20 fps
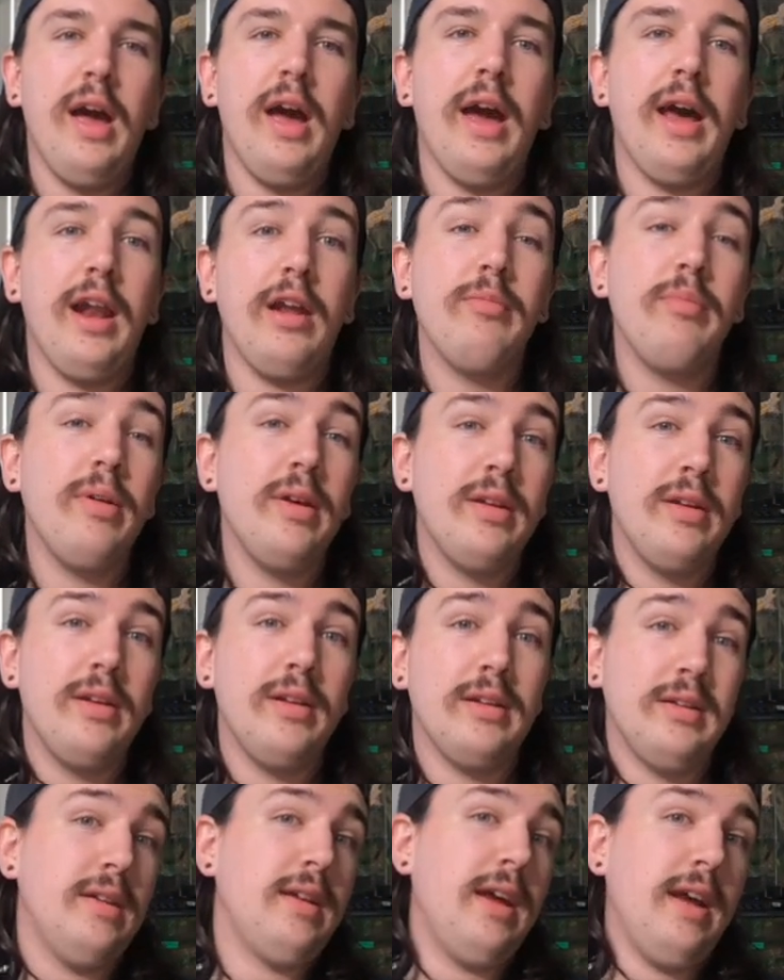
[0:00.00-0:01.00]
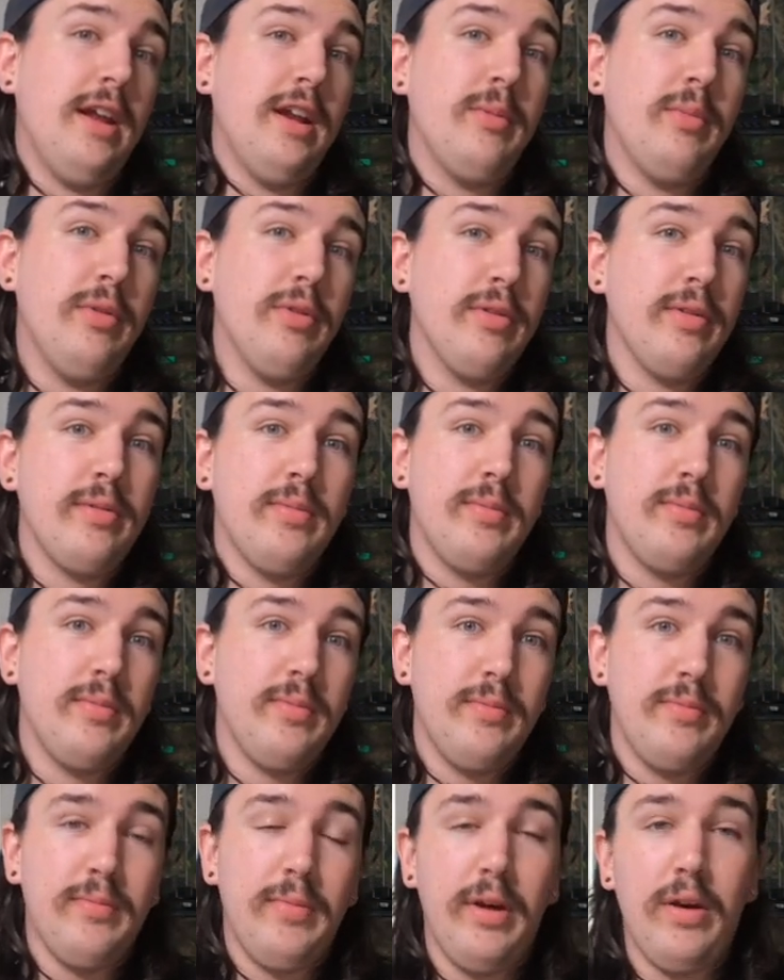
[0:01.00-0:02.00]
and I've been into animals
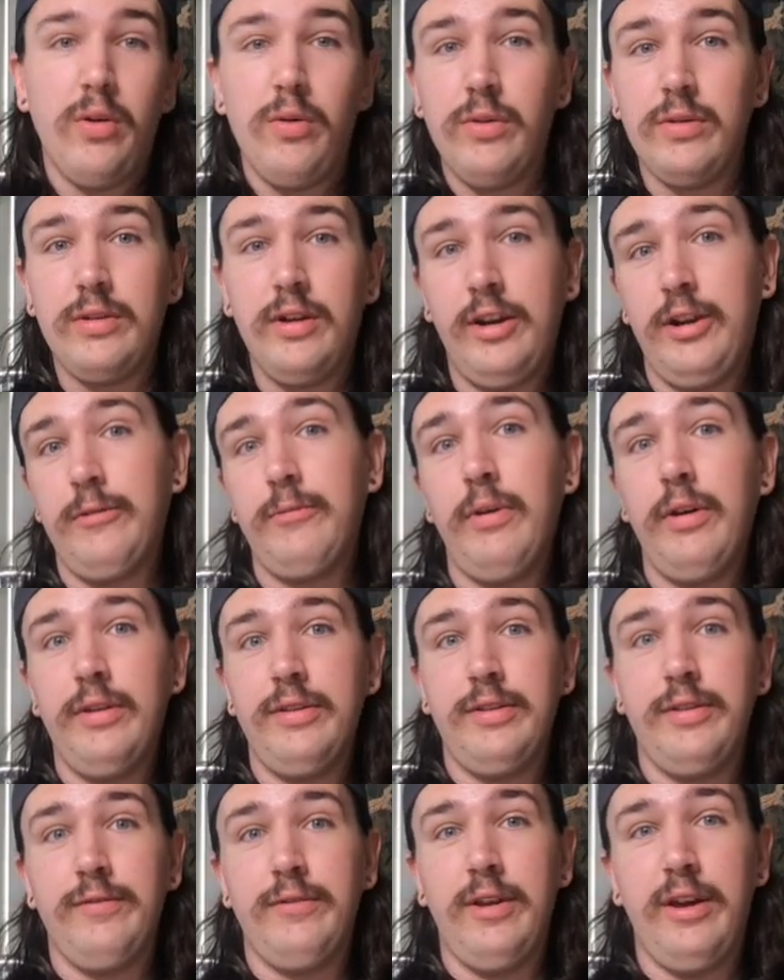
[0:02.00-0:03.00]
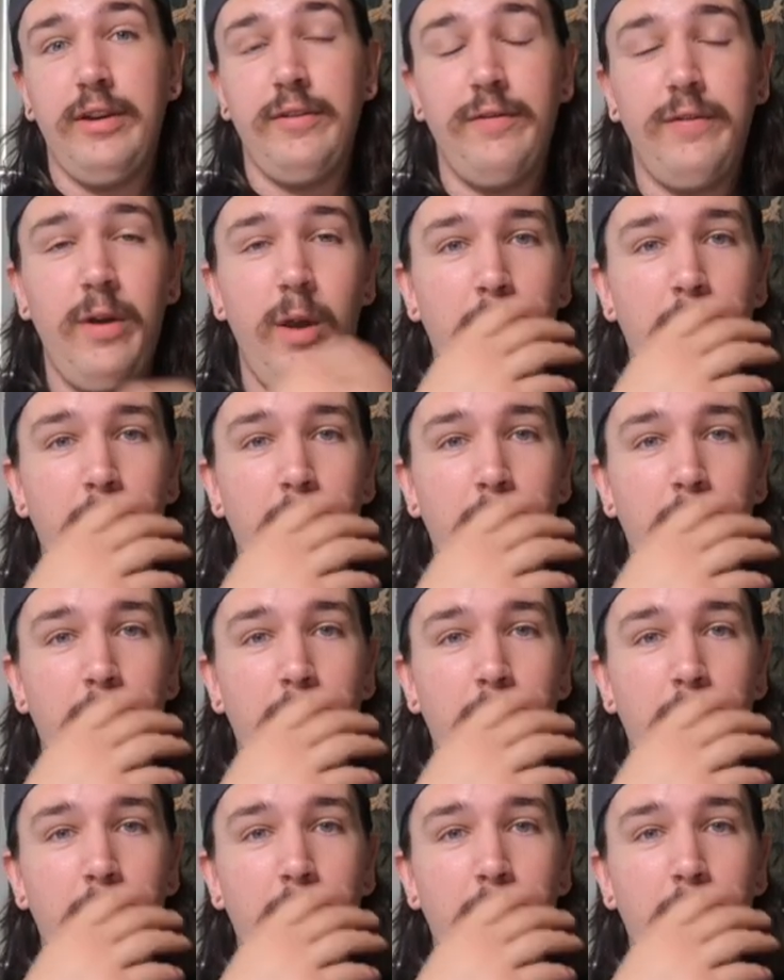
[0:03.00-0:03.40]
my whole entire relative life.